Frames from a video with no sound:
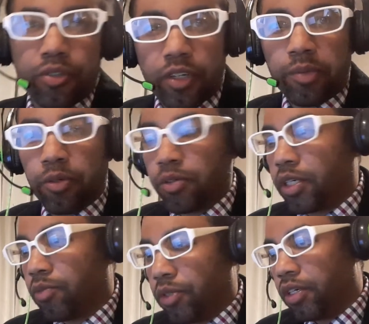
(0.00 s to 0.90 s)
Insight
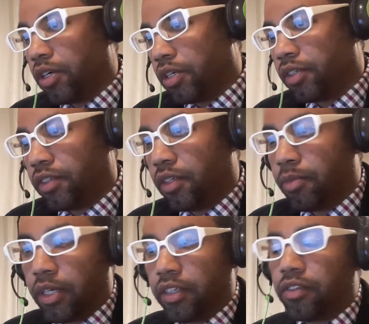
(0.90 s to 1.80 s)
program. We are
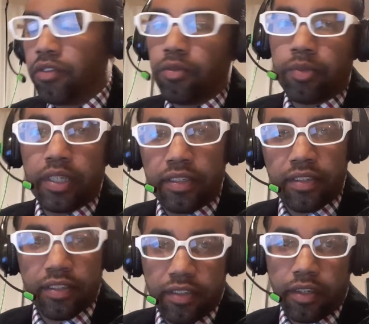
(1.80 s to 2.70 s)
T-minus 2 minutes
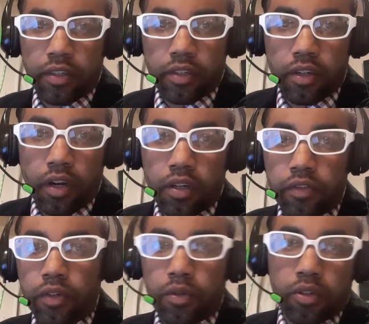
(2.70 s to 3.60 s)
until our
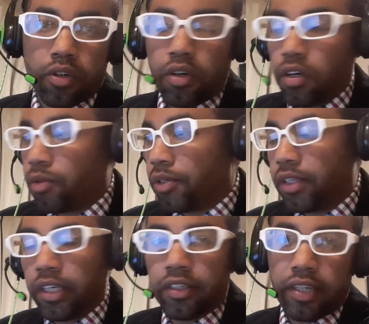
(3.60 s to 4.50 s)
phone call
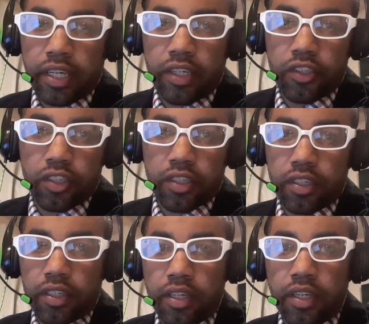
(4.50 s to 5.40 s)
with Air
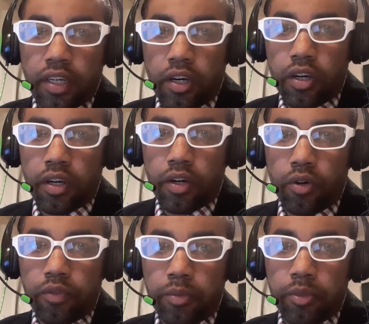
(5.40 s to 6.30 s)
Asia
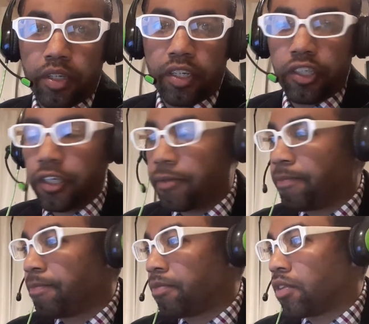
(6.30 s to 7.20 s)
over in Malaysia.
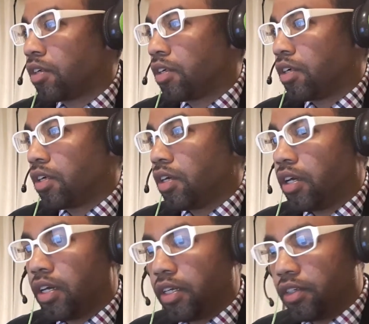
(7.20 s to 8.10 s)

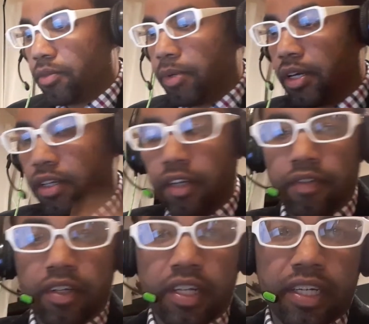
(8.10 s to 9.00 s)
It is about
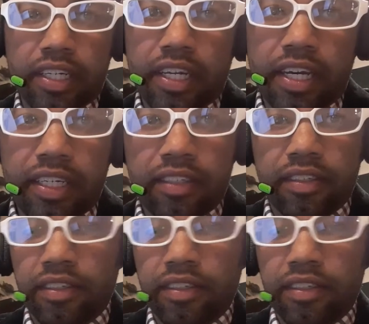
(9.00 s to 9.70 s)
11 o'clock at night.